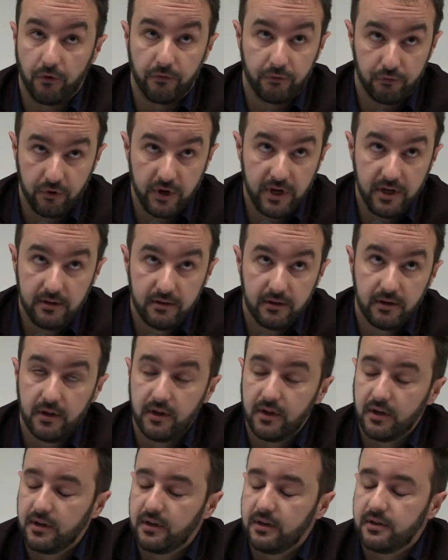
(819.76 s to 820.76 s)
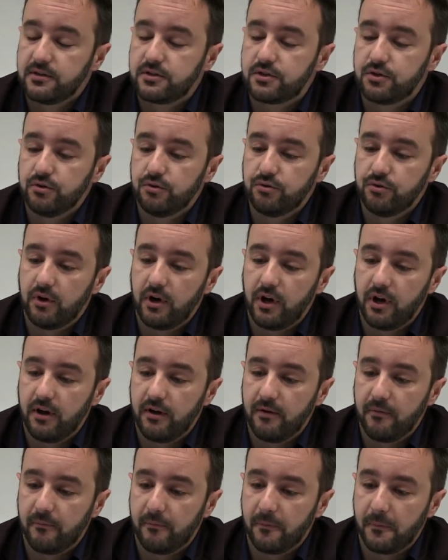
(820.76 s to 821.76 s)
for free to
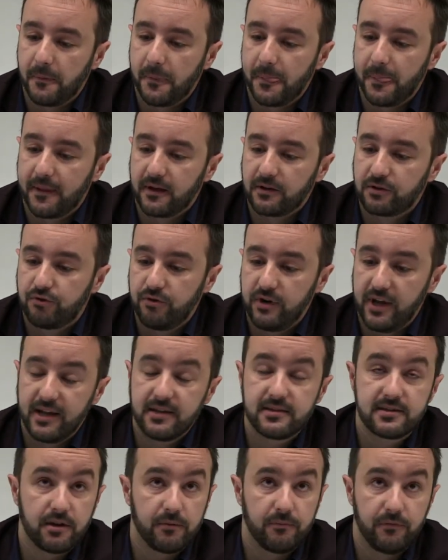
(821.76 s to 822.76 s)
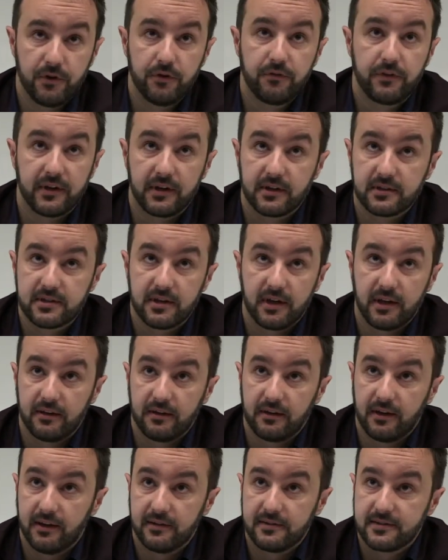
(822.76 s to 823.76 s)
create some new things
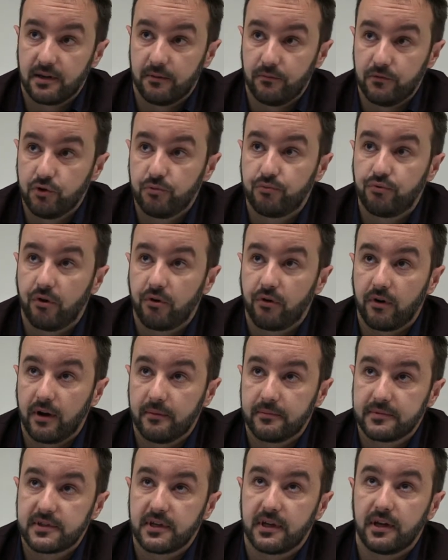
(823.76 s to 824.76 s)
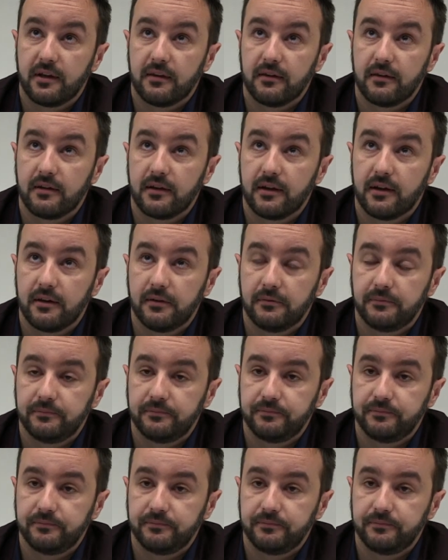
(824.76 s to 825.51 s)
and some new programs and